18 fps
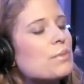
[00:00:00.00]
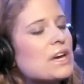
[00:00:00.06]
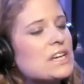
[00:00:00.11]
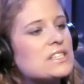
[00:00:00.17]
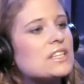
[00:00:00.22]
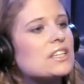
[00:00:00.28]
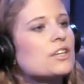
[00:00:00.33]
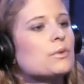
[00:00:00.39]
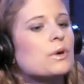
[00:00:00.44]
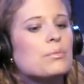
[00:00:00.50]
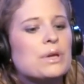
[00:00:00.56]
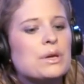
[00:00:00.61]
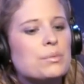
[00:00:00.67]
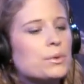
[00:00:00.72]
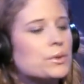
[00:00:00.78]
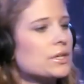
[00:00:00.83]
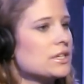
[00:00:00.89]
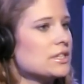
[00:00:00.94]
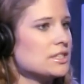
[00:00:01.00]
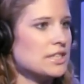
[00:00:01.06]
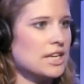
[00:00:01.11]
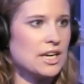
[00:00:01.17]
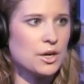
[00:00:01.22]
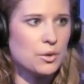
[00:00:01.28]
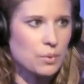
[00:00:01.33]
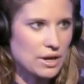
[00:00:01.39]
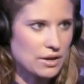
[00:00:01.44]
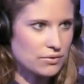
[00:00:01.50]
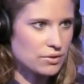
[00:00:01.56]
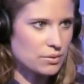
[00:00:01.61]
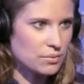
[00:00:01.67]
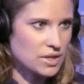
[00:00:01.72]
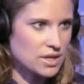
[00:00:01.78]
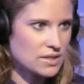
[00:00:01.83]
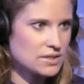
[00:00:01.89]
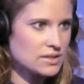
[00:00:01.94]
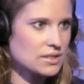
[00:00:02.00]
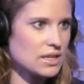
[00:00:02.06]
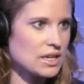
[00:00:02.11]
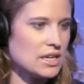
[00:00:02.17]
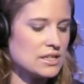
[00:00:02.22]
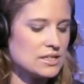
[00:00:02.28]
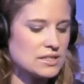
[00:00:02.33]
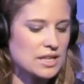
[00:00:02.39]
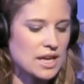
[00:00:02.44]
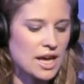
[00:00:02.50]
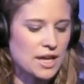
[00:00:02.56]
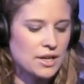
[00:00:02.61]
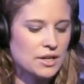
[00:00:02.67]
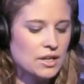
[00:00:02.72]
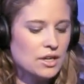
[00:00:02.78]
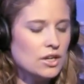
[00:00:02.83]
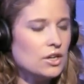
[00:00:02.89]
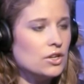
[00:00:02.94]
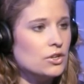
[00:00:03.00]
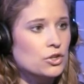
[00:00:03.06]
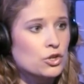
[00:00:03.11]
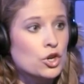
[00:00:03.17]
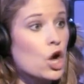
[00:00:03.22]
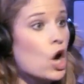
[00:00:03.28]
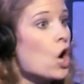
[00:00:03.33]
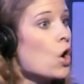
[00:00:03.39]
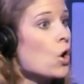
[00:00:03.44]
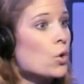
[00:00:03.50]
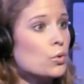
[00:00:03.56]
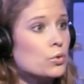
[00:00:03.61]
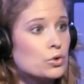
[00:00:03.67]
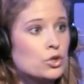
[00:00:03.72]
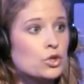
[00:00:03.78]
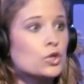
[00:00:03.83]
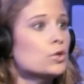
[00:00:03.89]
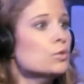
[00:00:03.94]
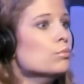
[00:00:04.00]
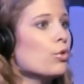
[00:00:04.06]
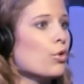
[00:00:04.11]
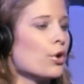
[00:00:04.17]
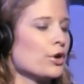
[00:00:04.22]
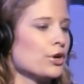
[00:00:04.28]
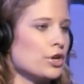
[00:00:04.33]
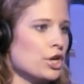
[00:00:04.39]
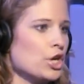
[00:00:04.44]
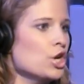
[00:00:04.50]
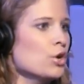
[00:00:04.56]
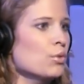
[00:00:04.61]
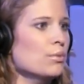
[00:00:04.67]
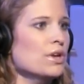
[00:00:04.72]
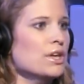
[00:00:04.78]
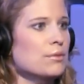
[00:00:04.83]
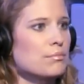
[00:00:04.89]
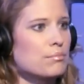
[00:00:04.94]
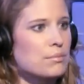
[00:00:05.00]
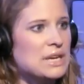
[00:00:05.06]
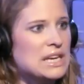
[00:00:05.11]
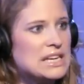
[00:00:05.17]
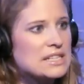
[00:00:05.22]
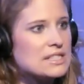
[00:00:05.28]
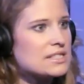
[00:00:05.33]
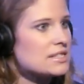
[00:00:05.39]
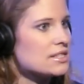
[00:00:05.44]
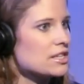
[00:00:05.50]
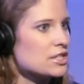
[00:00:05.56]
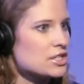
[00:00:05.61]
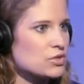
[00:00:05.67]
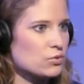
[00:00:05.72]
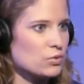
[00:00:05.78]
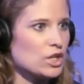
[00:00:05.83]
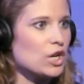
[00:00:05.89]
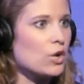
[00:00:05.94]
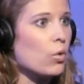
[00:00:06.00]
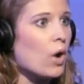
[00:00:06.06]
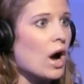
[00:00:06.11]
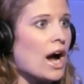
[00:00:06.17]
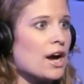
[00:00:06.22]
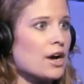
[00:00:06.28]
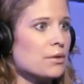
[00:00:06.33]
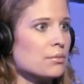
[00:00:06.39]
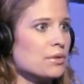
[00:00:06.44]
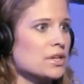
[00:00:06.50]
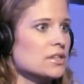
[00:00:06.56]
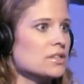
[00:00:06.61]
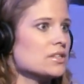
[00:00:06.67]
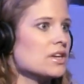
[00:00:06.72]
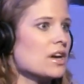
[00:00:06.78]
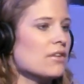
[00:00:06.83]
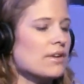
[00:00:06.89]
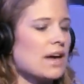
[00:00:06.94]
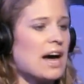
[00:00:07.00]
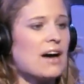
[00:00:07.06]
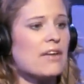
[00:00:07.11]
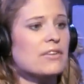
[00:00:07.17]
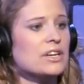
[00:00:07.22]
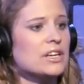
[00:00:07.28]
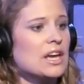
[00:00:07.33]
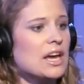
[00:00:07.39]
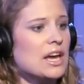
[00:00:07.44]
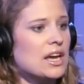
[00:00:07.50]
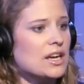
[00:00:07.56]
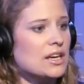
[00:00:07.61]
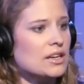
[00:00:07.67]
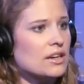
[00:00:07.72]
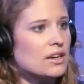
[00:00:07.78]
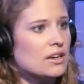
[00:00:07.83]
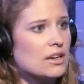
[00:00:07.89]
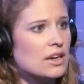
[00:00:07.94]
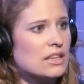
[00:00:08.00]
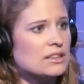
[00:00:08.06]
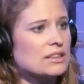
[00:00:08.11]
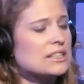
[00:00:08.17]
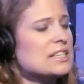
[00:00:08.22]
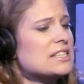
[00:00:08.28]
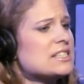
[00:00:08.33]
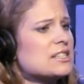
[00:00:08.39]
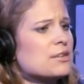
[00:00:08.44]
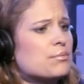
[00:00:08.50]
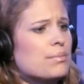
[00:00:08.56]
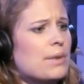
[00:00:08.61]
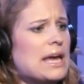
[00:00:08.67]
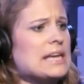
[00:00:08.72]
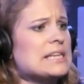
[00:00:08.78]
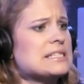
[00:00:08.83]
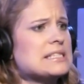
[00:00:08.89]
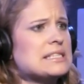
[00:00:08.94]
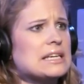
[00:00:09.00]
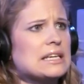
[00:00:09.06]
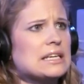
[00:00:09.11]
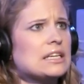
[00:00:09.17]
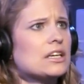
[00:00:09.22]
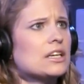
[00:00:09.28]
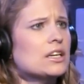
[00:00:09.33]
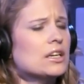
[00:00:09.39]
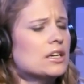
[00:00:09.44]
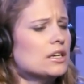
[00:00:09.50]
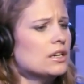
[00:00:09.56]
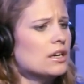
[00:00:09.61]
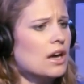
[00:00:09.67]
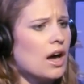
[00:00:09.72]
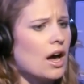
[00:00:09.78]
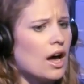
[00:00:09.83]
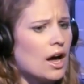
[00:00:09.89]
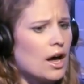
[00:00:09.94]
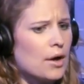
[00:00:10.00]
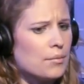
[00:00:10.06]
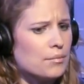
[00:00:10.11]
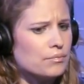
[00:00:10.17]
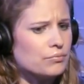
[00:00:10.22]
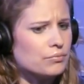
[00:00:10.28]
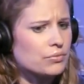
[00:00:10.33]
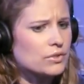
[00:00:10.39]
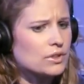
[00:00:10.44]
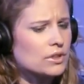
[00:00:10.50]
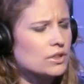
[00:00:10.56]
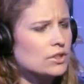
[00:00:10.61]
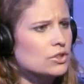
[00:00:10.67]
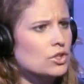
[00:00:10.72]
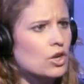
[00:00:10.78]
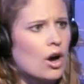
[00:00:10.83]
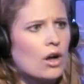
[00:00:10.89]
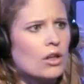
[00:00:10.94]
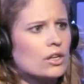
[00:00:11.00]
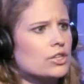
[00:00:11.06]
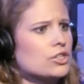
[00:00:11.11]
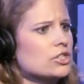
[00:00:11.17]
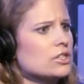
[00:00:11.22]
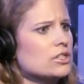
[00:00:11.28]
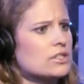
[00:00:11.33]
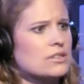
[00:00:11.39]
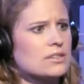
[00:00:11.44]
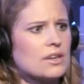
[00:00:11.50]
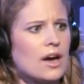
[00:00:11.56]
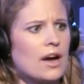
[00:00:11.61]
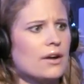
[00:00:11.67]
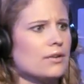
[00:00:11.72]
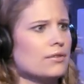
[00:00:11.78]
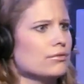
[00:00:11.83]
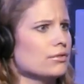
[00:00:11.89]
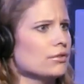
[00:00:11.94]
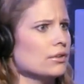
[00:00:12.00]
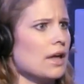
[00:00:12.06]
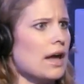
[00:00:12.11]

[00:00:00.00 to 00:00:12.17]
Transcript: basically, what people need to take away from this right. is that no newborn human meets this That's requirement correct. of okay. having a right. at least a basic um, knowledge and desire for